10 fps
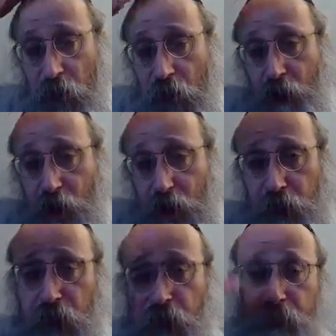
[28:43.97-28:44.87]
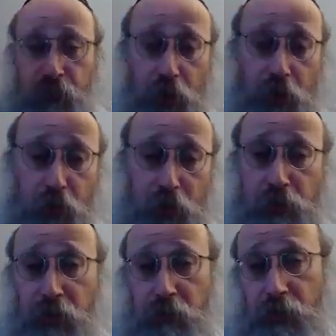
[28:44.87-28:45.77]
upper realms and lower
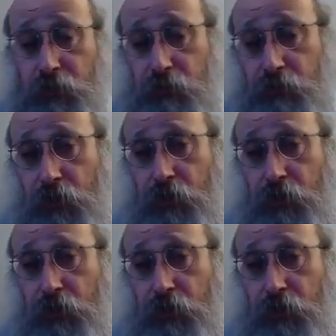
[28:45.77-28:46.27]
realms.